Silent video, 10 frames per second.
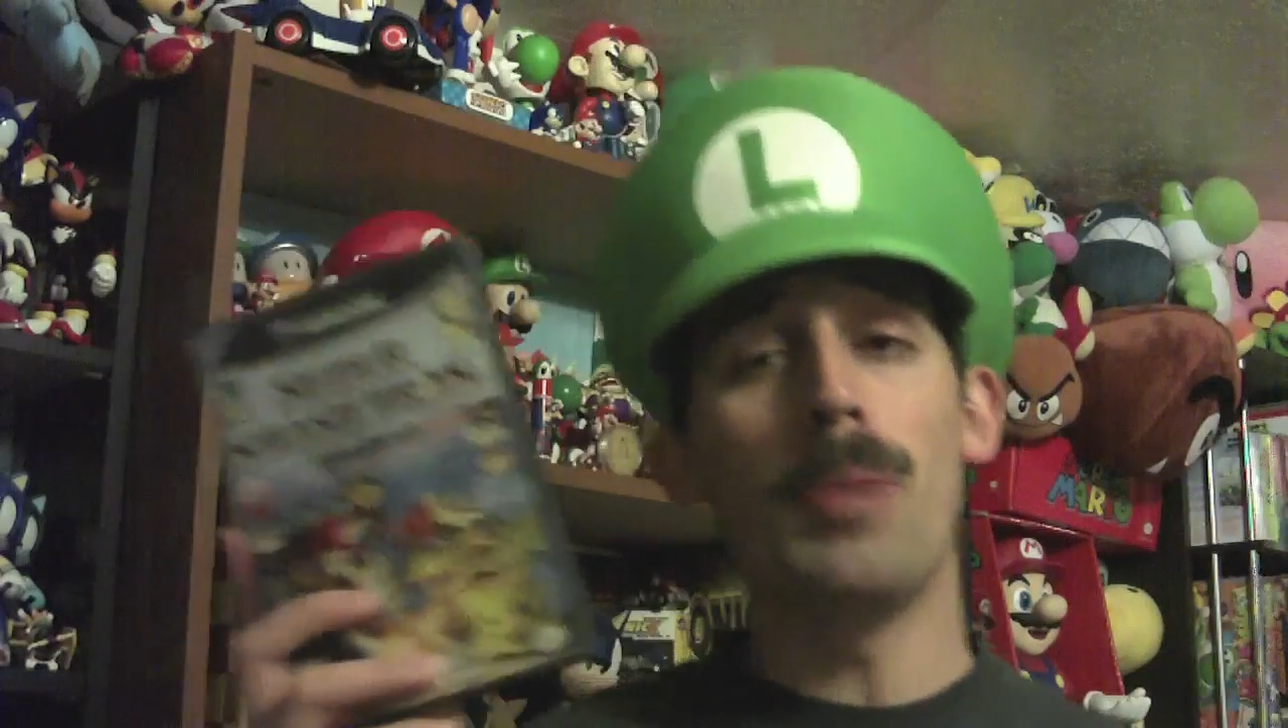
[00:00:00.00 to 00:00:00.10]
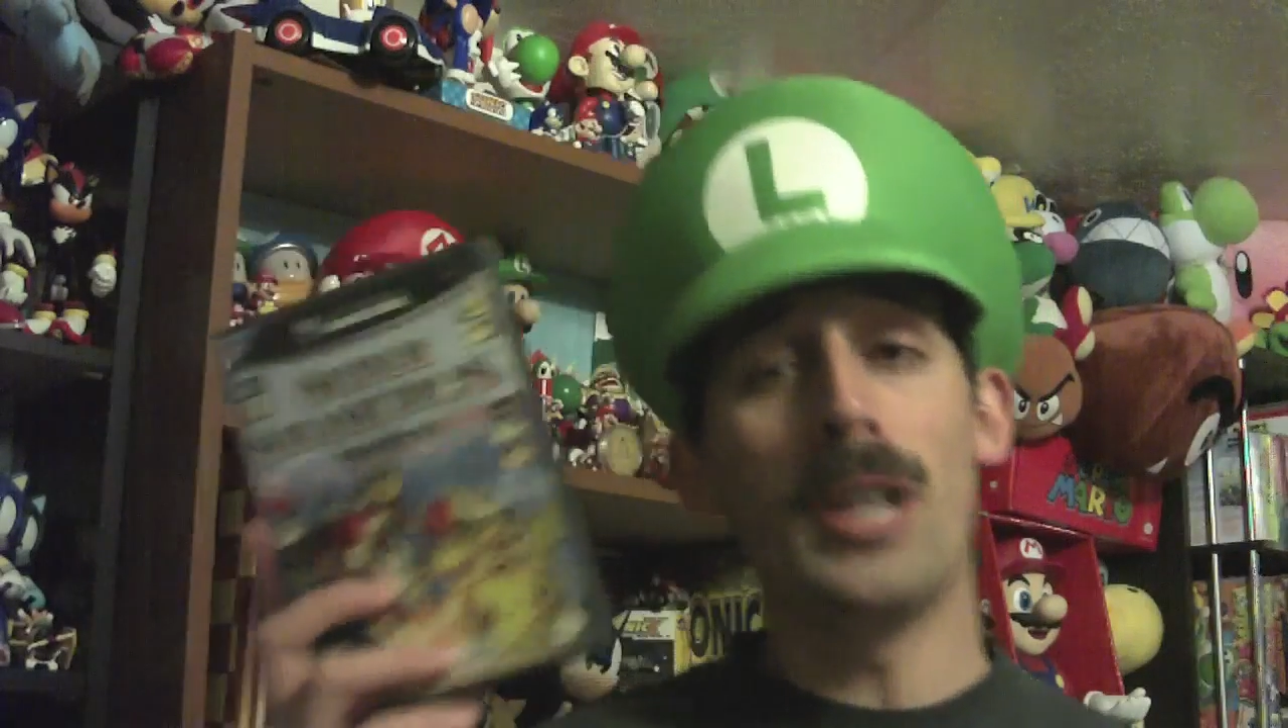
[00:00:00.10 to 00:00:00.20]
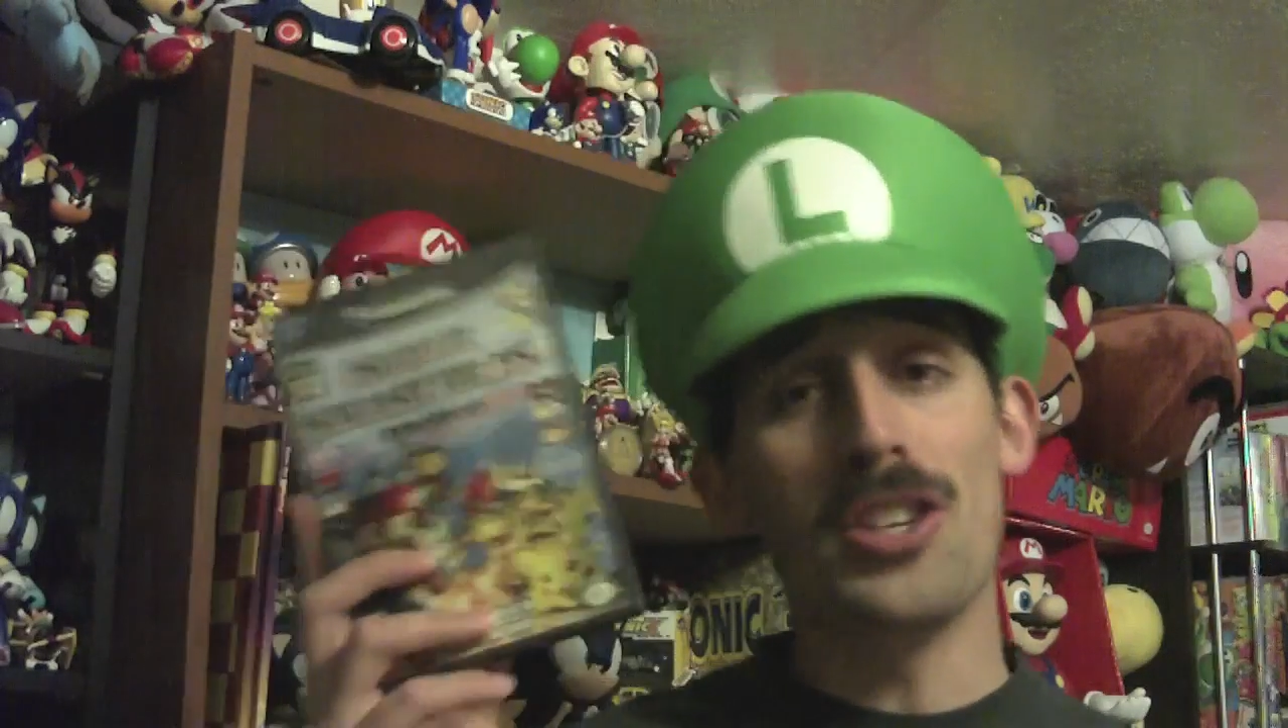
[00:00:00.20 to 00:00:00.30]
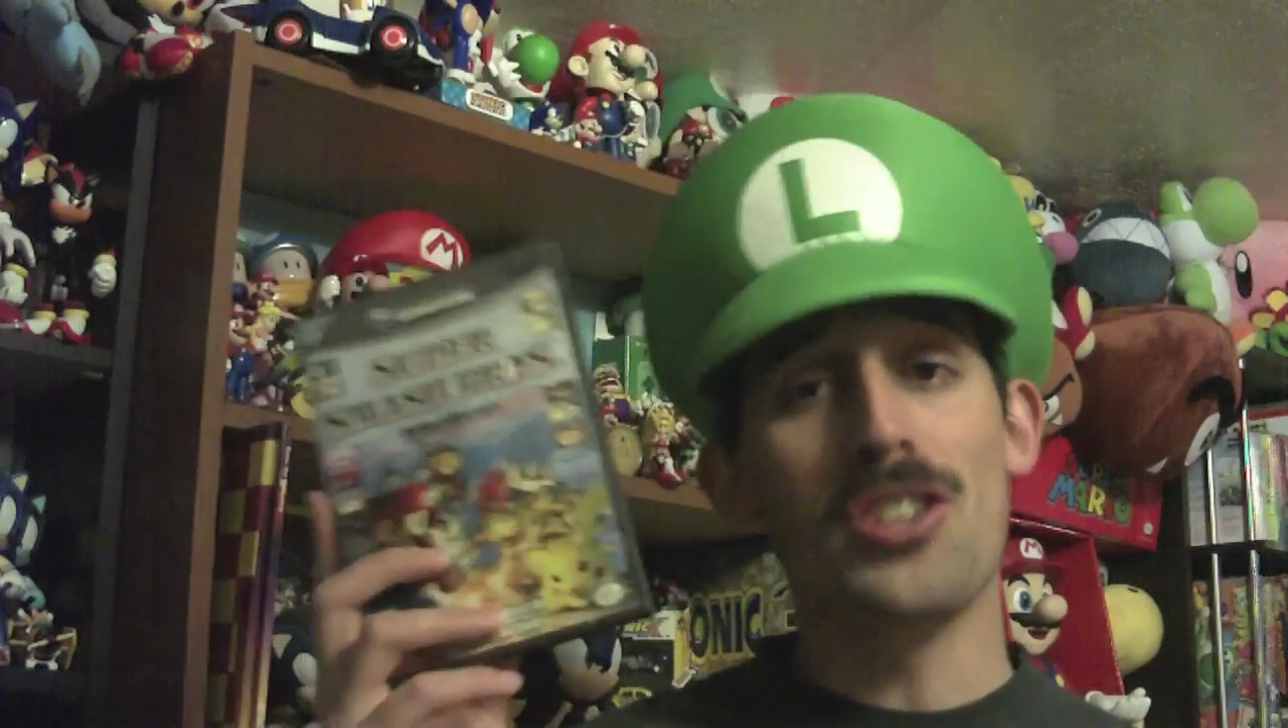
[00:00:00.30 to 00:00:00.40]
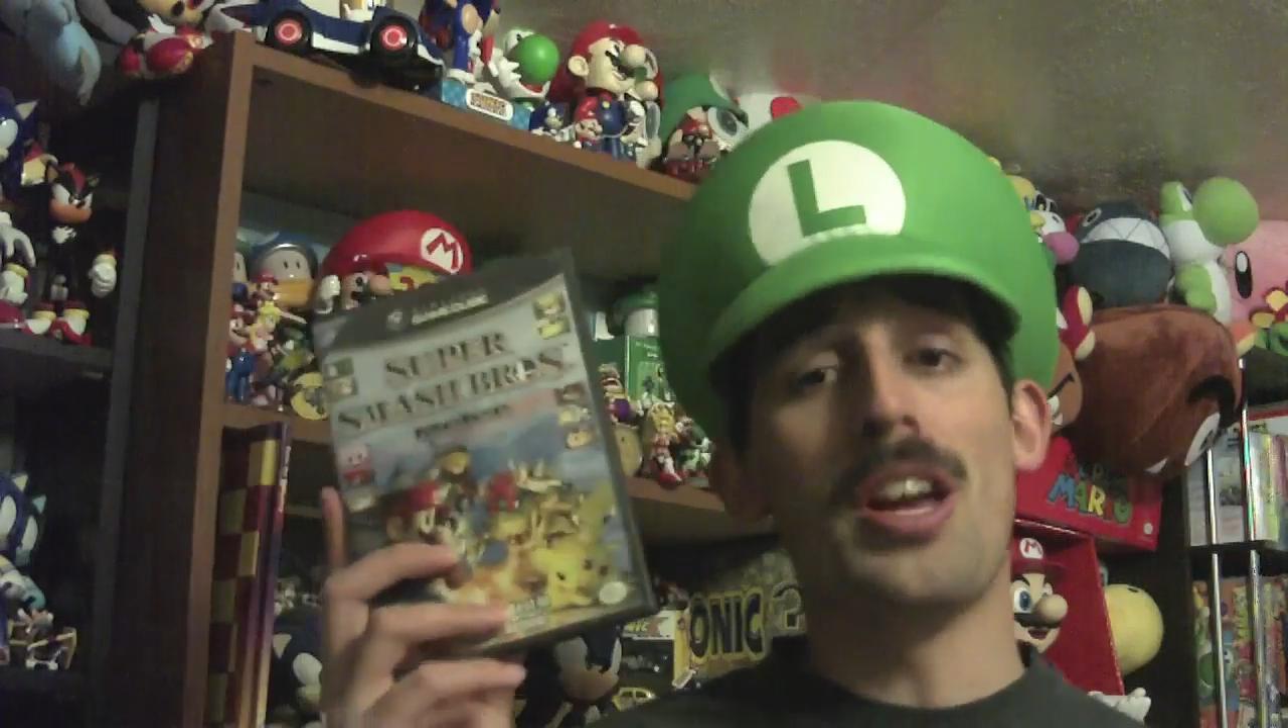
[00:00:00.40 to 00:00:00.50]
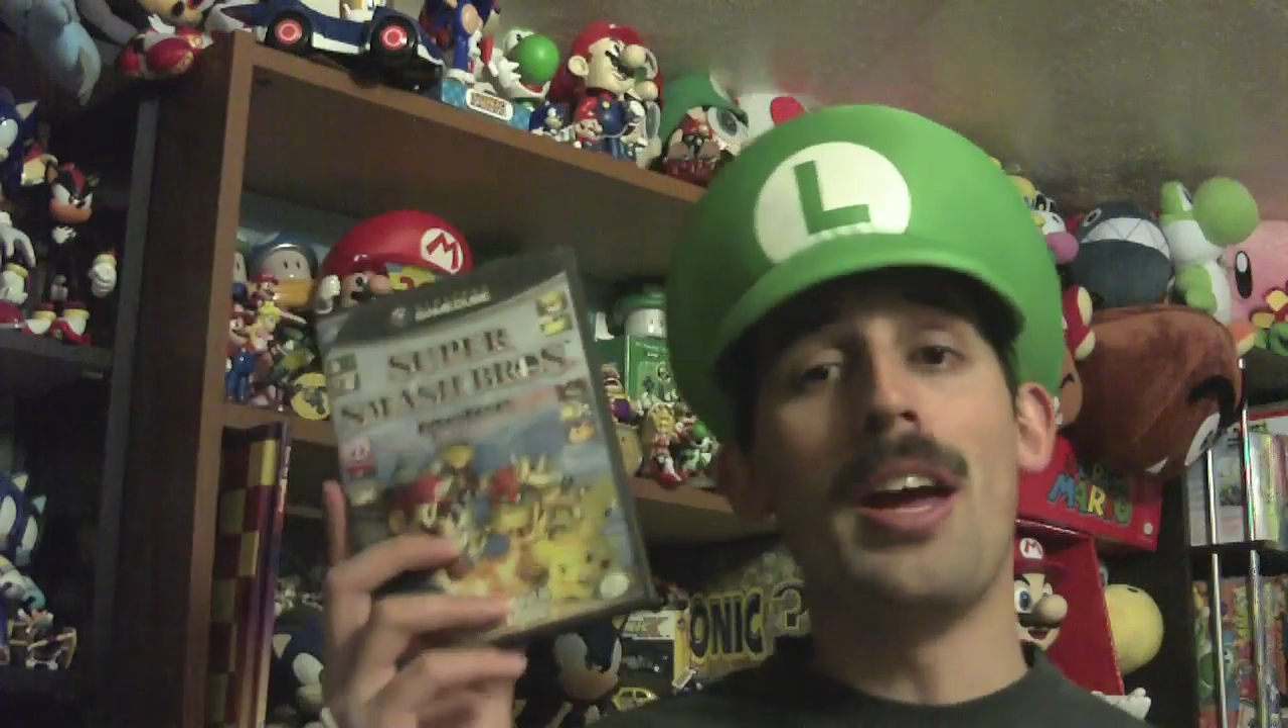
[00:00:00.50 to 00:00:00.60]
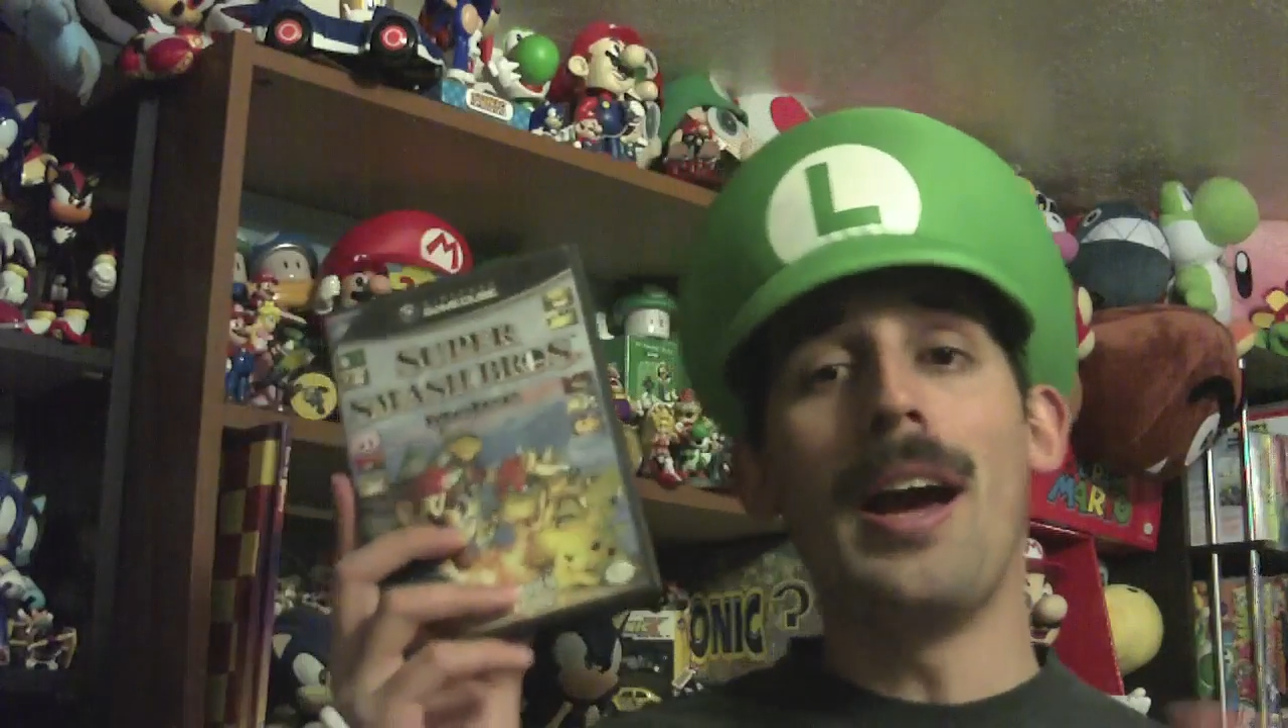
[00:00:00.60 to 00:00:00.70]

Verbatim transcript: much